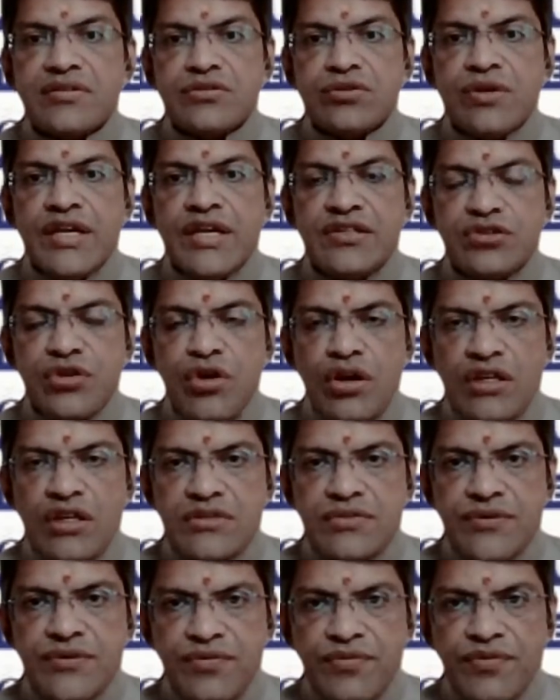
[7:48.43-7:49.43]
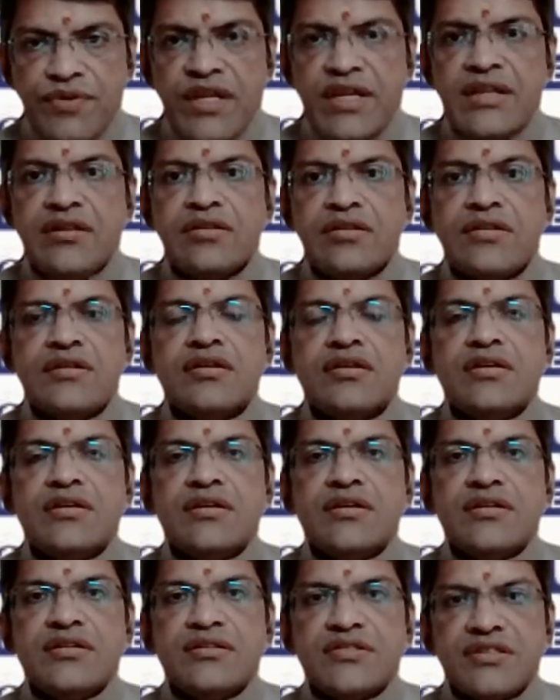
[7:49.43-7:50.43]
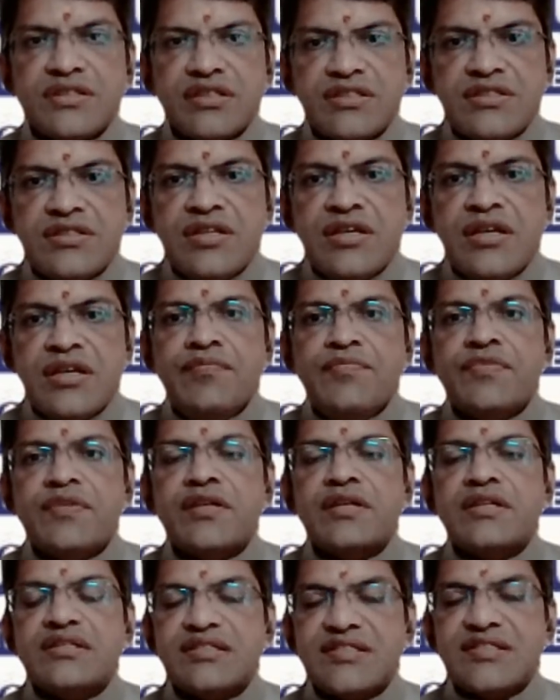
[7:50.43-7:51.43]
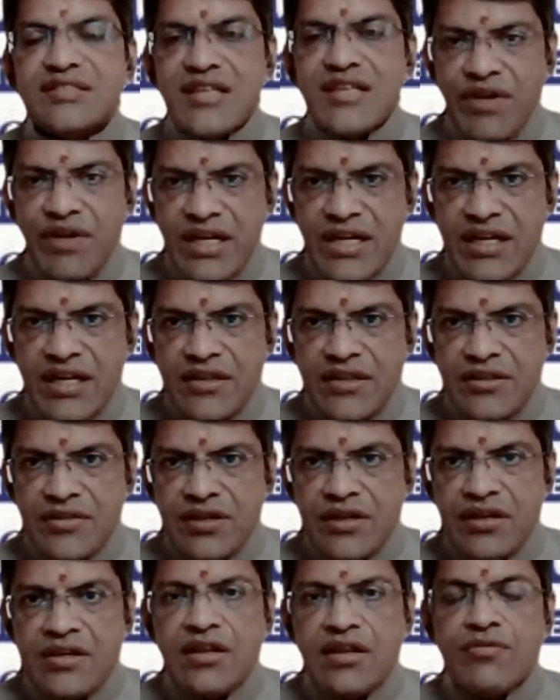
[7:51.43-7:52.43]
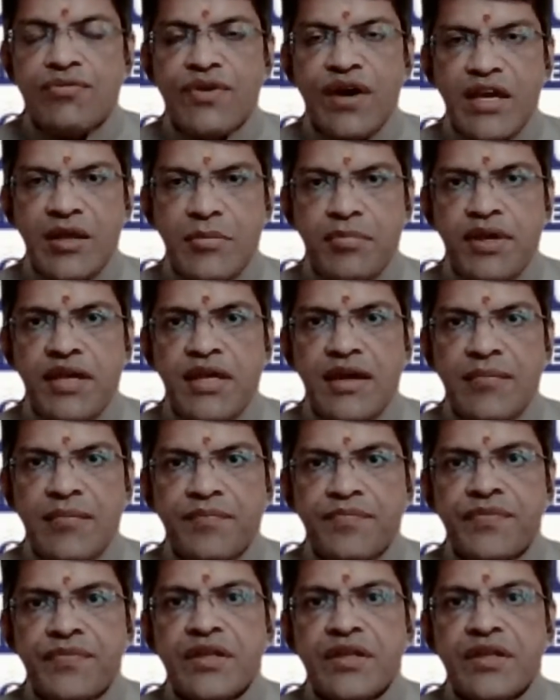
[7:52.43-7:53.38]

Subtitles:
Today is August 15th, 16th, 17th till 5 p.m.